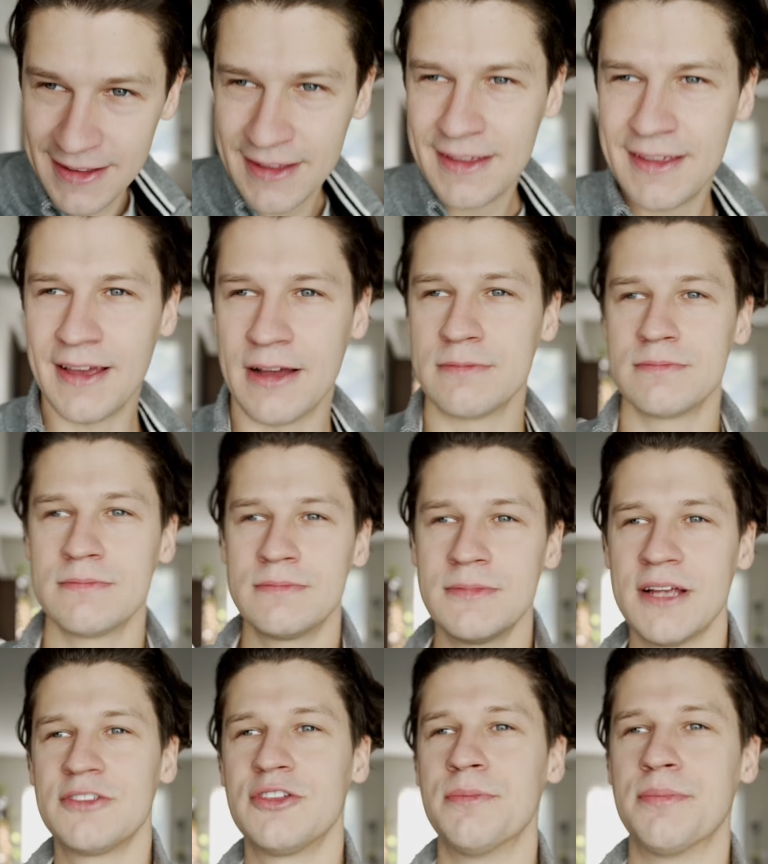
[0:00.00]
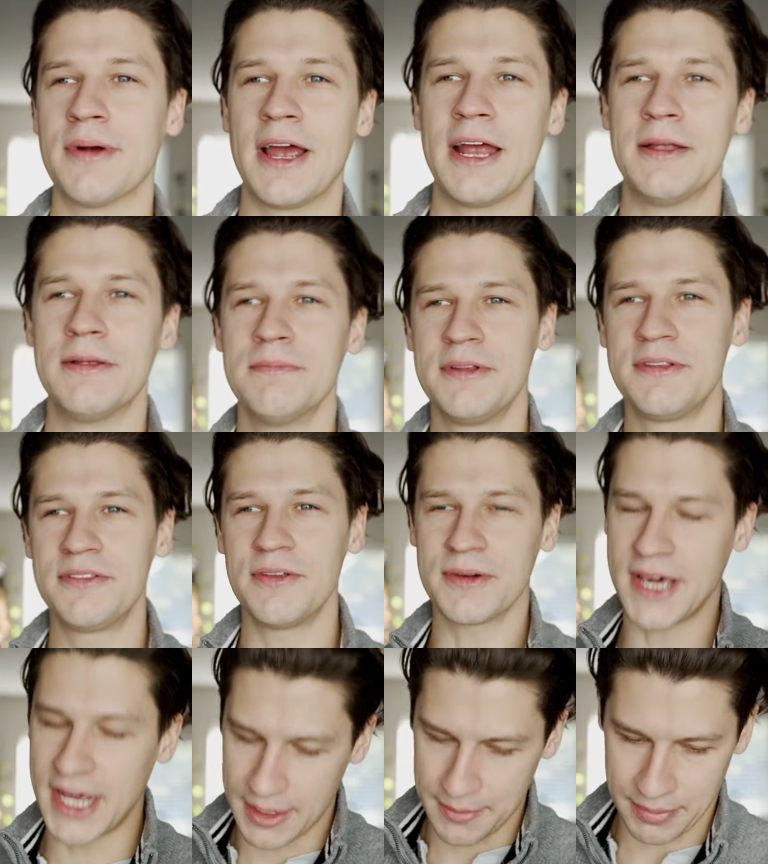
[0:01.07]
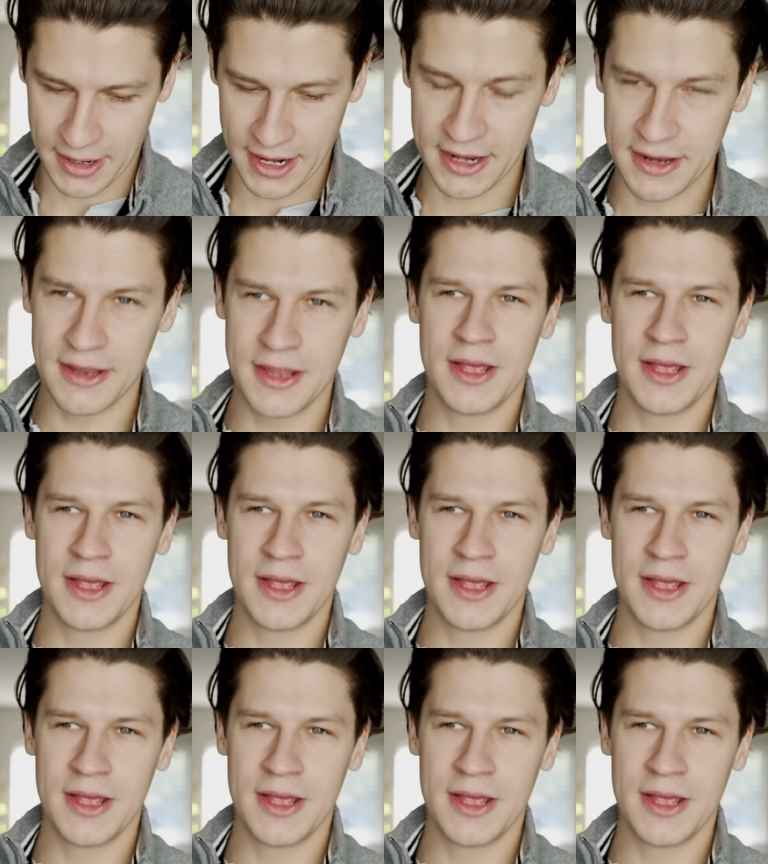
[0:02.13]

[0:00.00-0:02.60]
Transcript: Yeah, not so bright, but still kind of bright.